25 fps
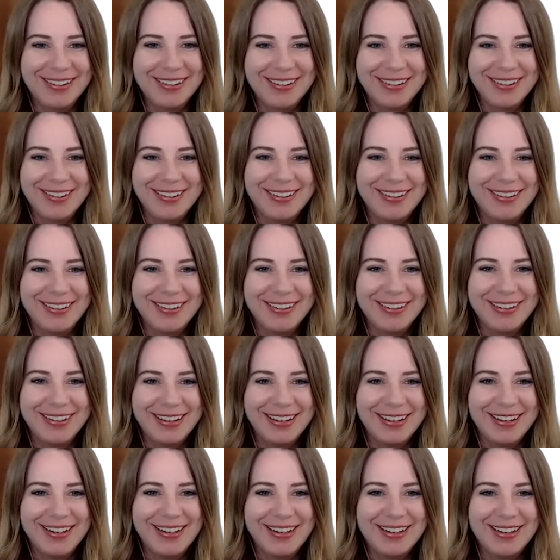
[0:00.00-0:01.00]

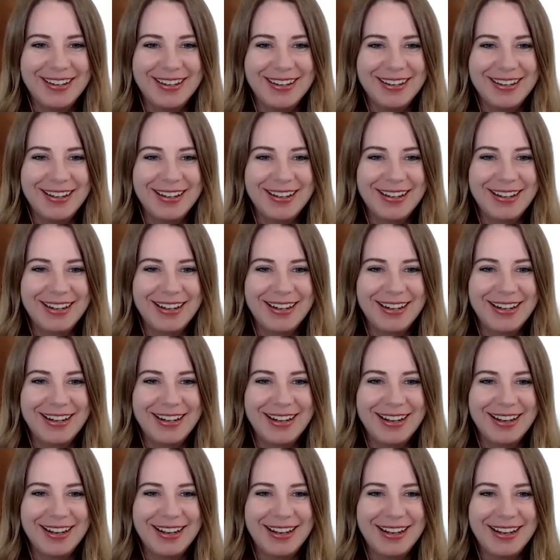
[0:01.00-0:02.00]

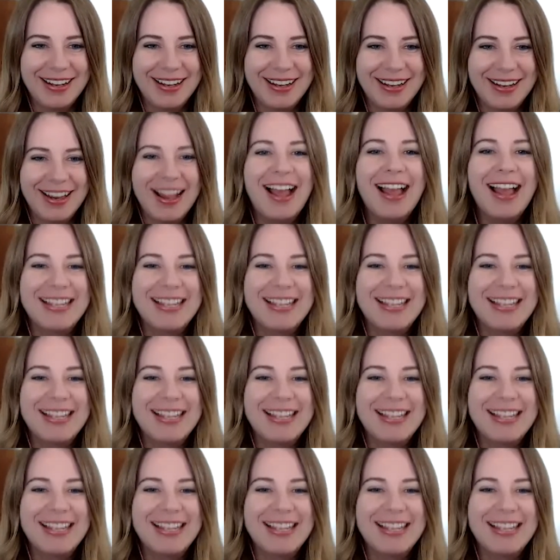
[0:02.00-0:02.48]
(not speaking)